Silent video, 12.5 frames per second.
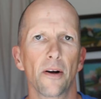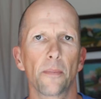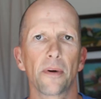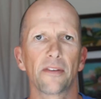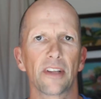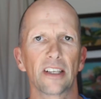
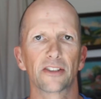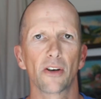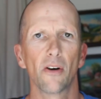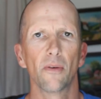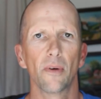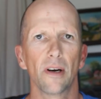Hope everything's
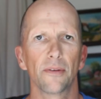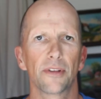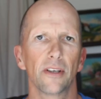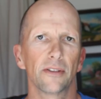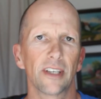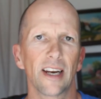going well with
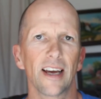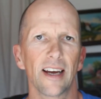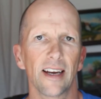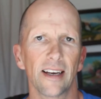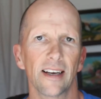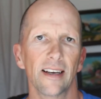you
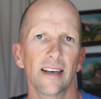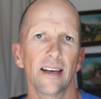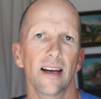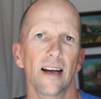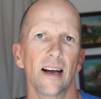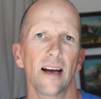today.
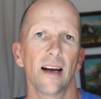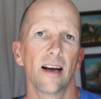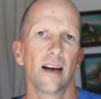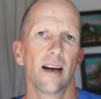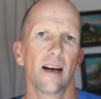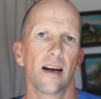
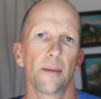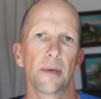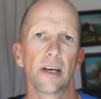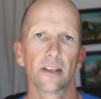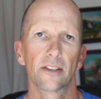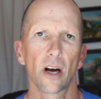I'm
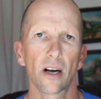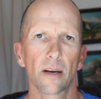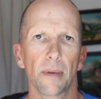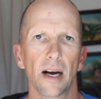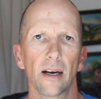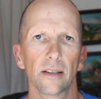here to talk
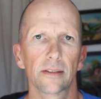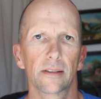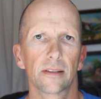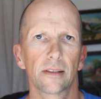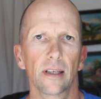about